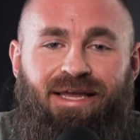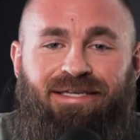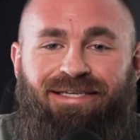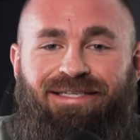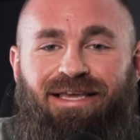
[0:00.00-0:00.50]

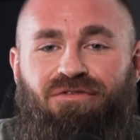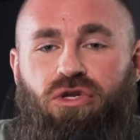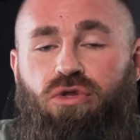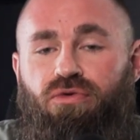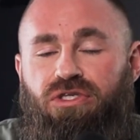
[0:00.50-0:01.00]
isn't giving
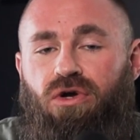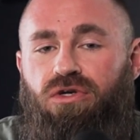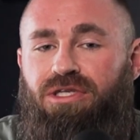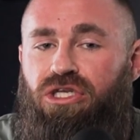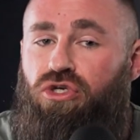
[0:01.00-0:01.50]
you the
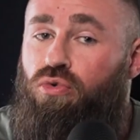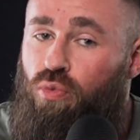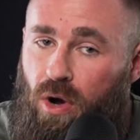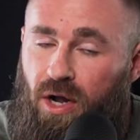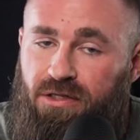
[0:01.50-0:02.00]
results that you
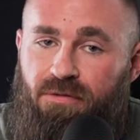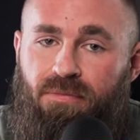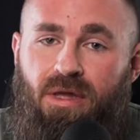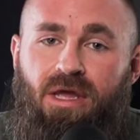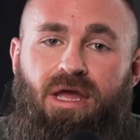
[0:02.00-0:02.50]
want?
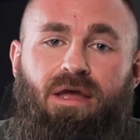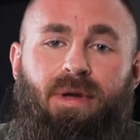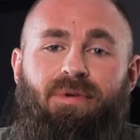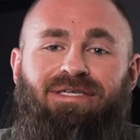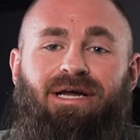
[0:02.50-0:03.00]

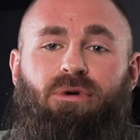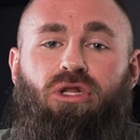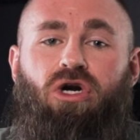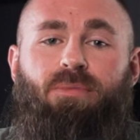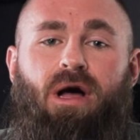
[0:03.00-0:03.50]
Maybe it's time to
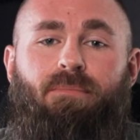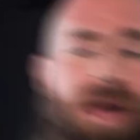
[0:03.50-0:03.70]
learn about